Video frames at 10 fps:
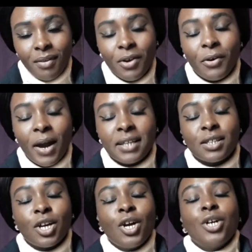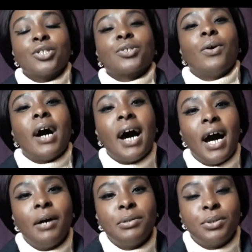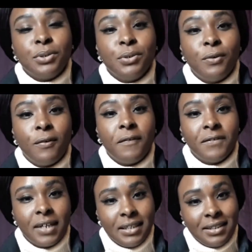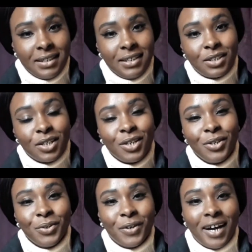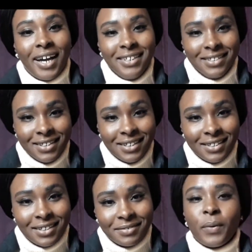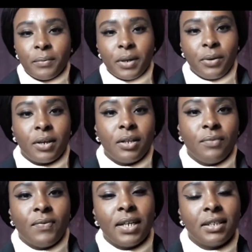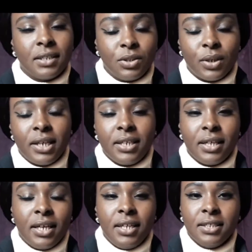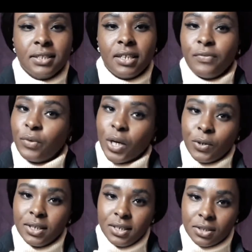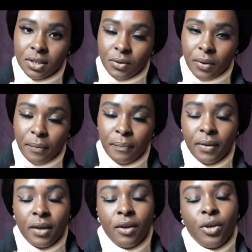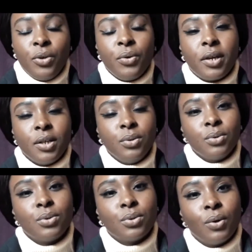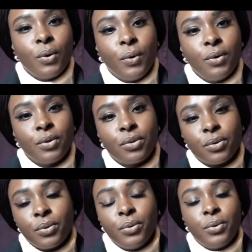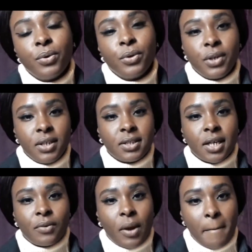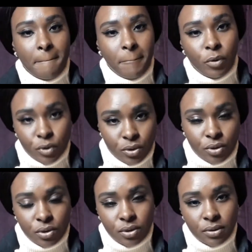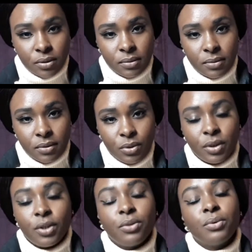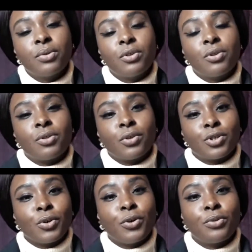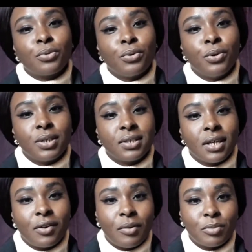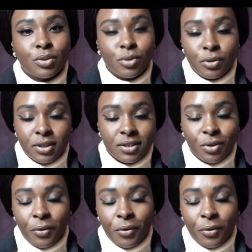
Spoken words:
All right, so how do you validate your idea? One way you can validate your idea is if you are on Instagram. You can do so through your Instagram posts. You can do so through your Instagram stories,